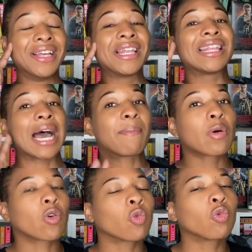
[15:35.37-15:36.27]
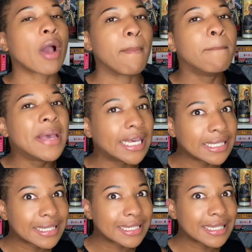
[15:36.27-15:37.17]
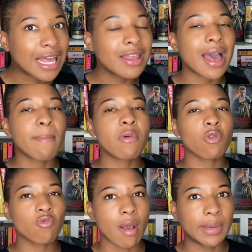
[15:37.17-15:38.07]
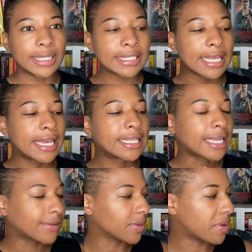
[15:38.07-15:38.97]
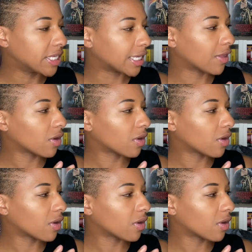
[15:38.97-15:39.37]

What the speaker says: That premise sounds amazing.